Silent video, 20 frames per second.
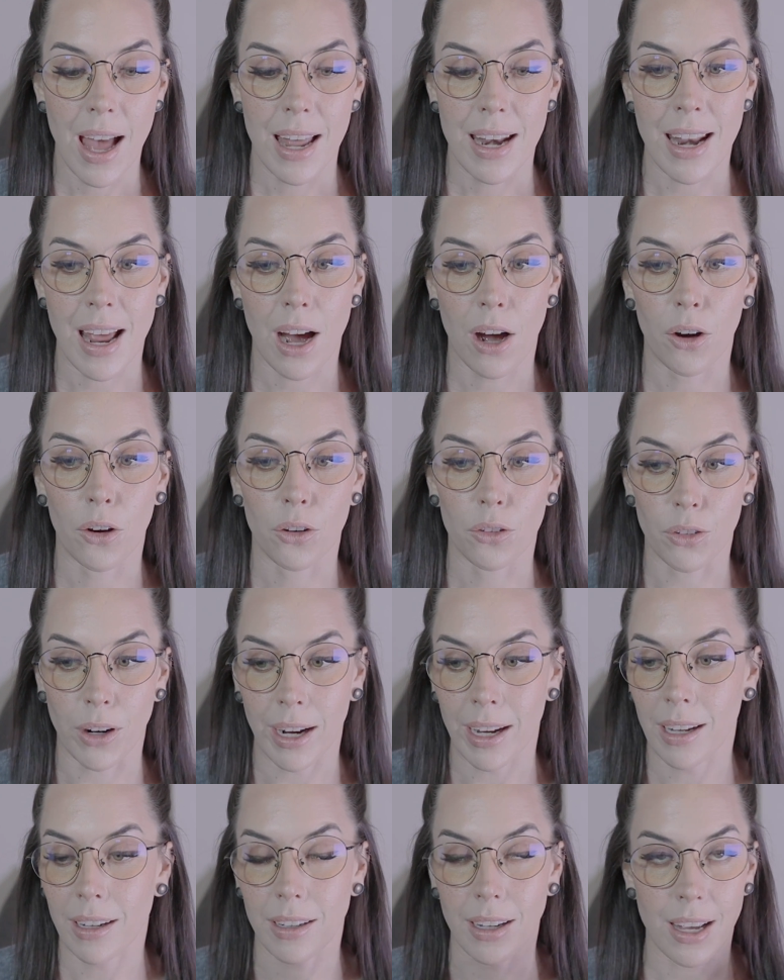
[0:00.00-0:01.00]
Now,
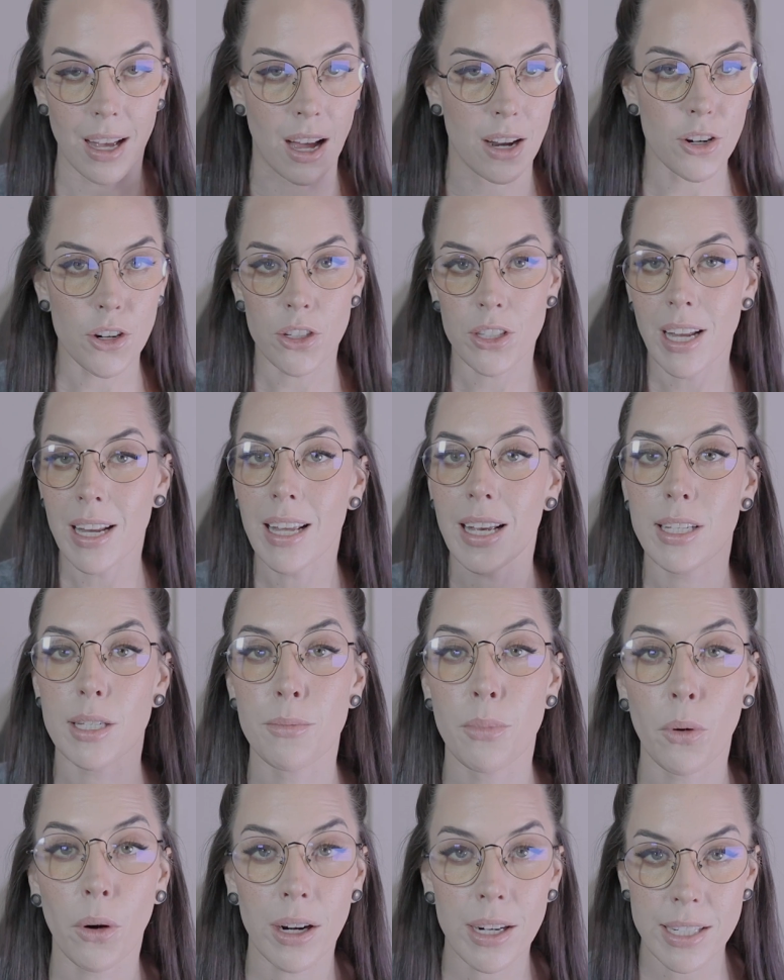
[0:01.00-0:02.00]
right, understanding is
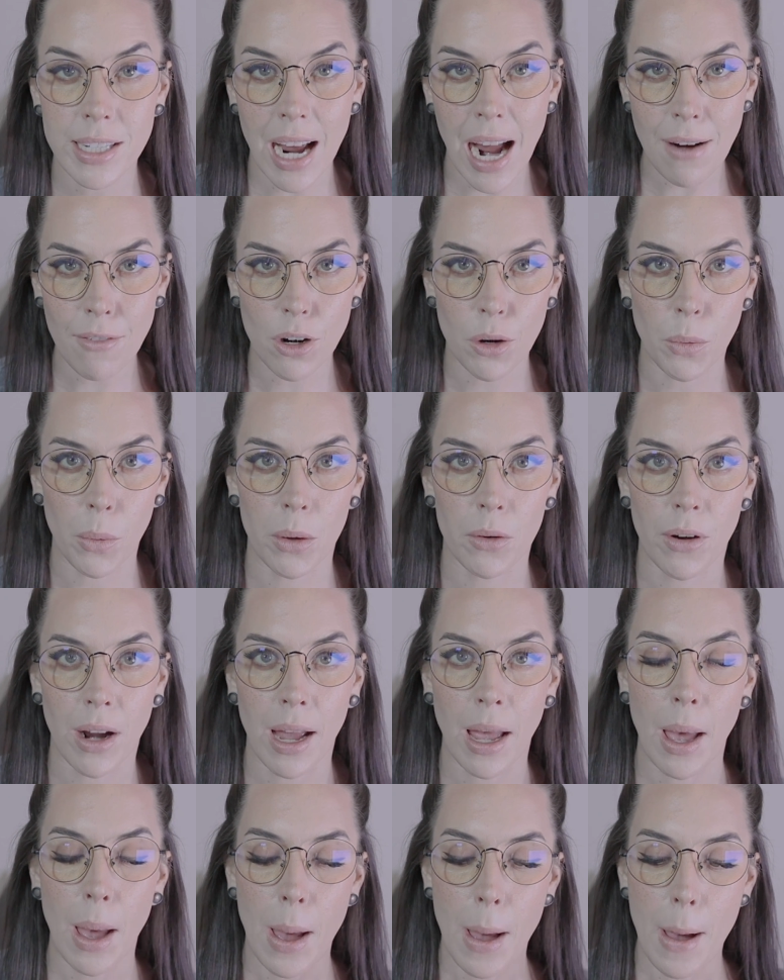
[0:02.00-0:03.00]
important to everyone,
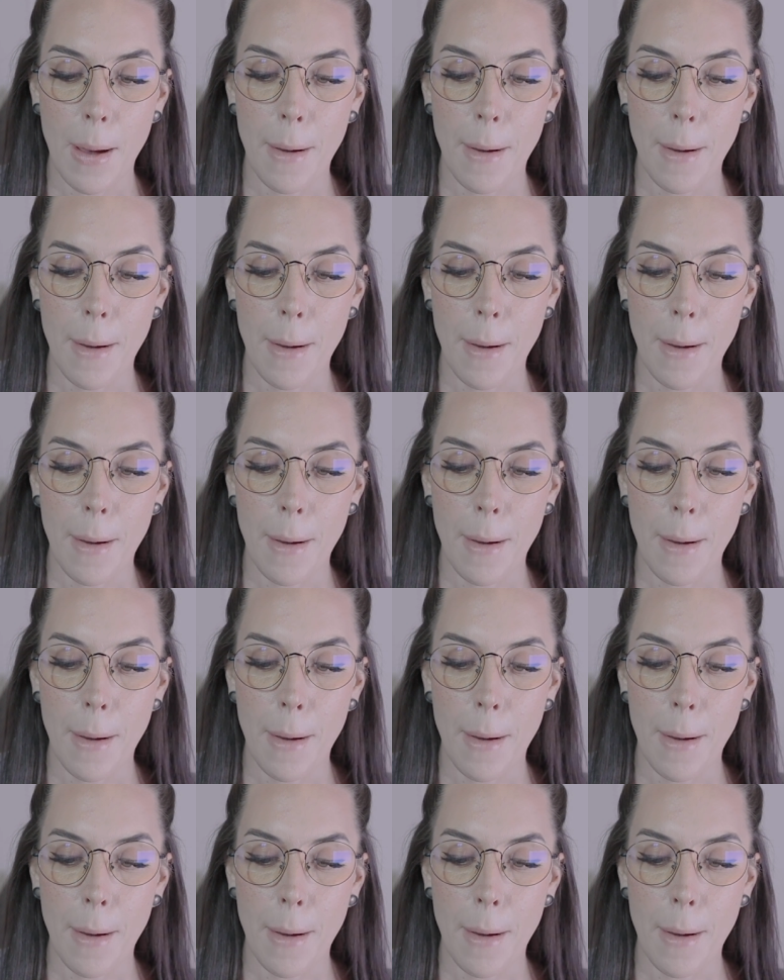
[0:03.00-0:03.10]
right?